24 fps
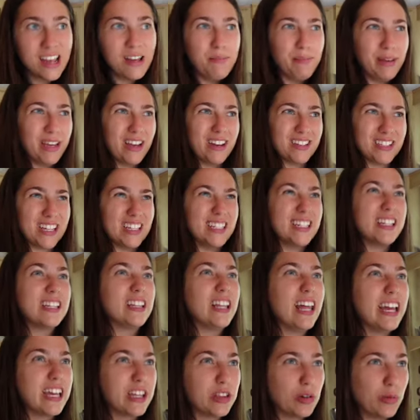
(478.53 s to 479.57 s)
because I didn't
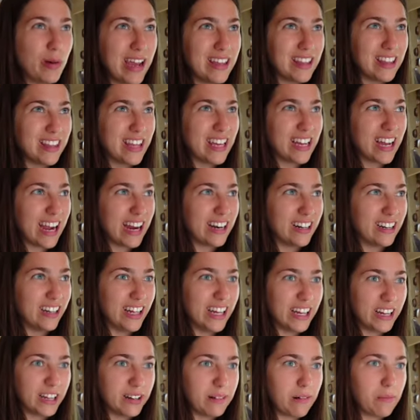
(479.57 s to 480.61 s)
like the way that they kind of
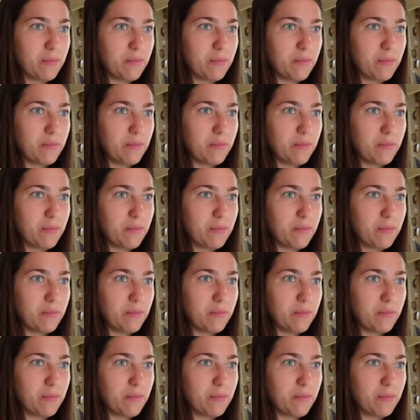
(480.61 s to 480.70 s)
like